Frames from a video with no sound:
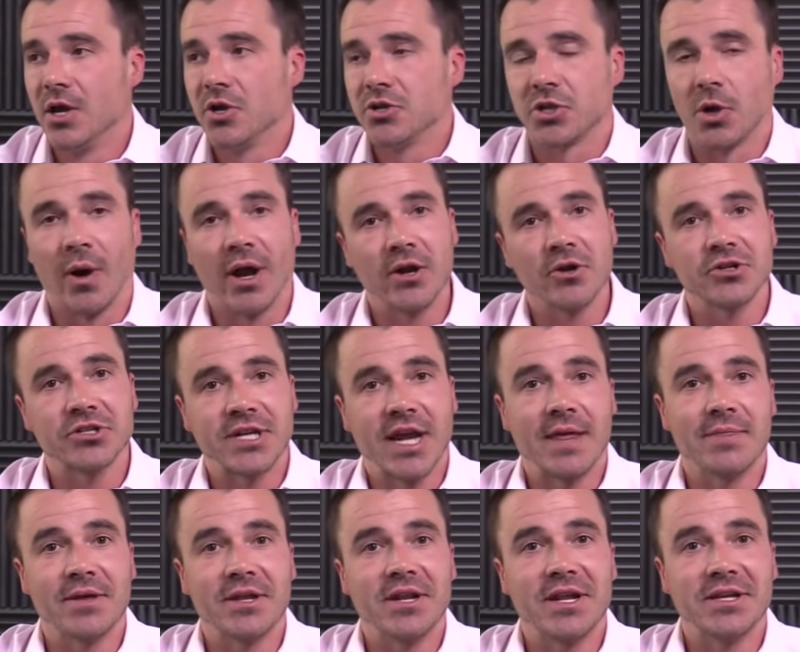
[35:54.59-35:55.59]
So I
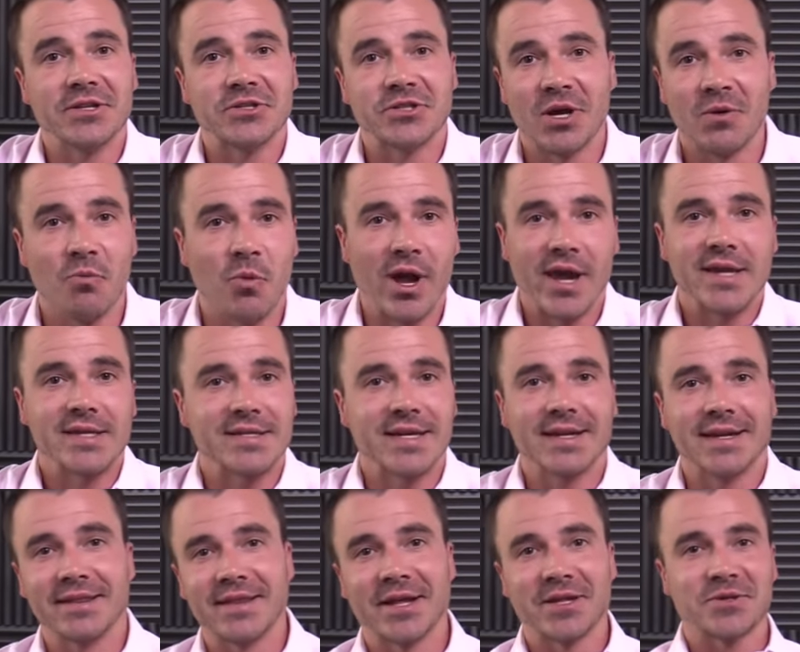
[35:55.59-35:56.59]
understand that in some ways,
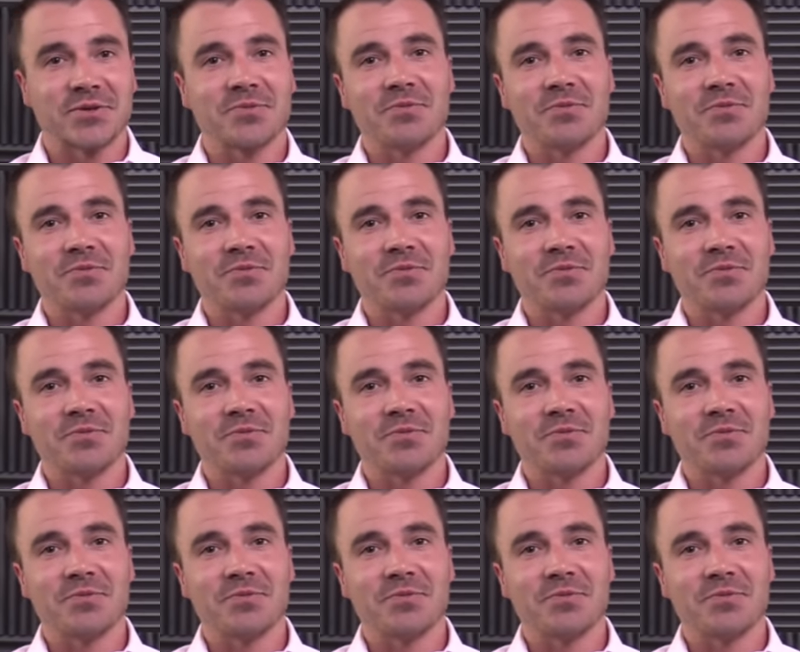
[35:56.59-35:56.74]
and that's